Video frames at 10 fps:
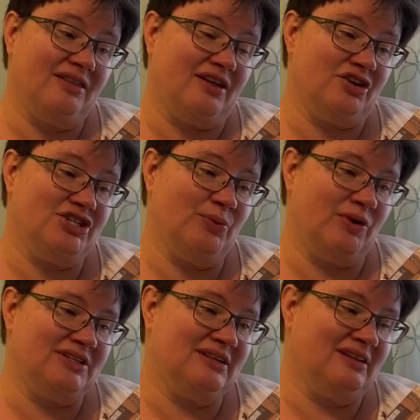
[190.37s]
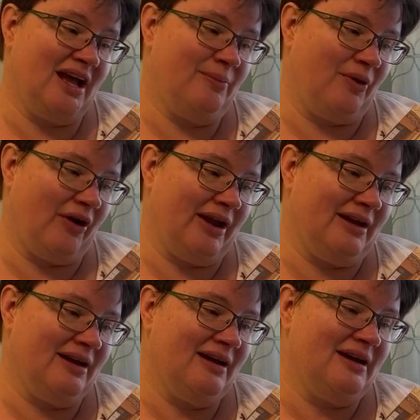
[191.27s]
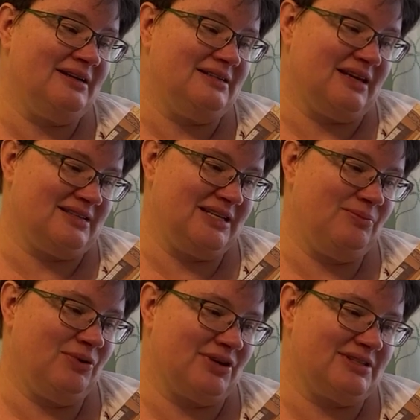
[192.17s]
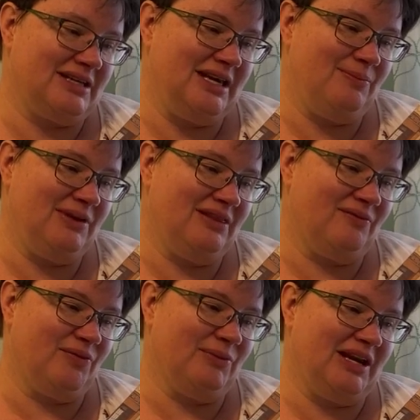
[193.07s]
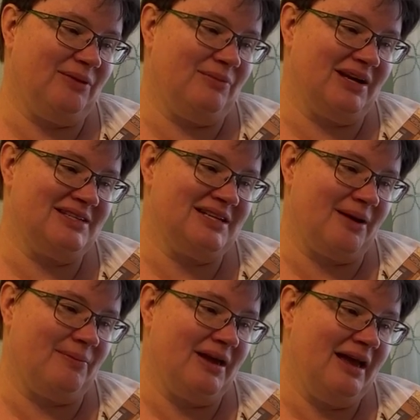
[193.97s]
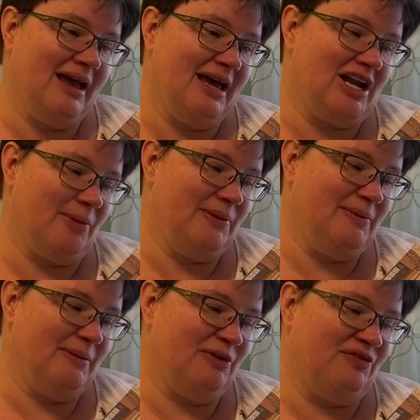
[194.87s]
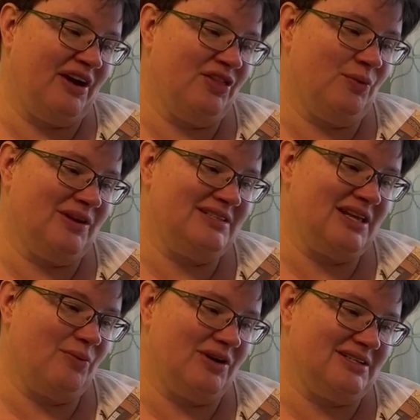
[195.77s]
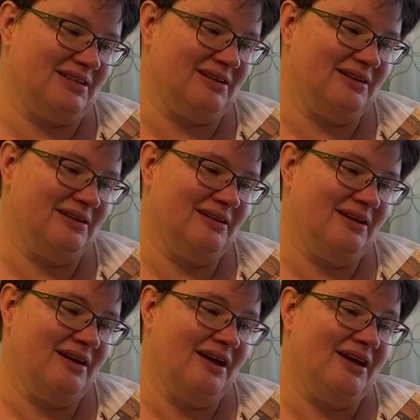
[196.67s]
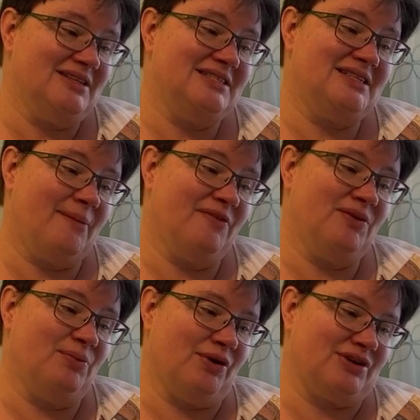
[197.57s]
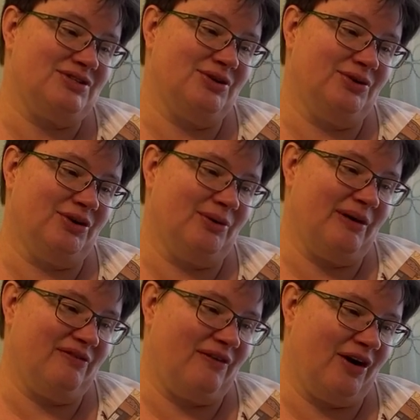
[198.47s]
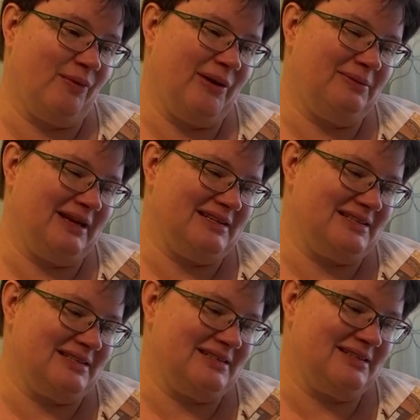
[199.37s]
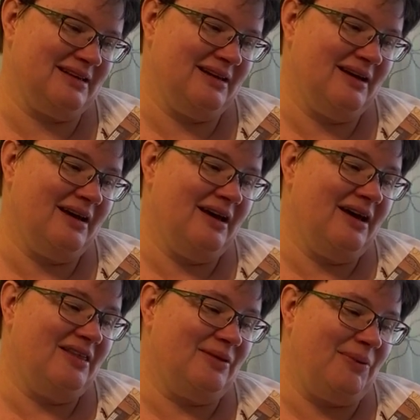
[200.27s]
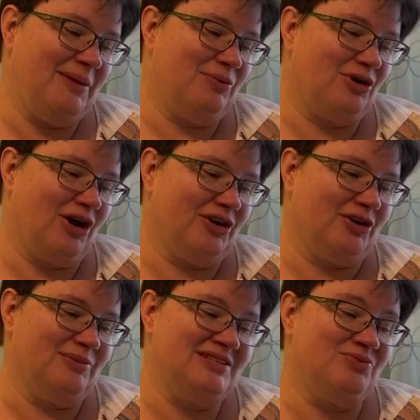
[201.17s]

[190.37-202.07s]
There she worked in the library, dusting books and keeping them from getting mixed up, and helping people find the ones they wanted. Some of the books told her about faraway places. The people called her Miss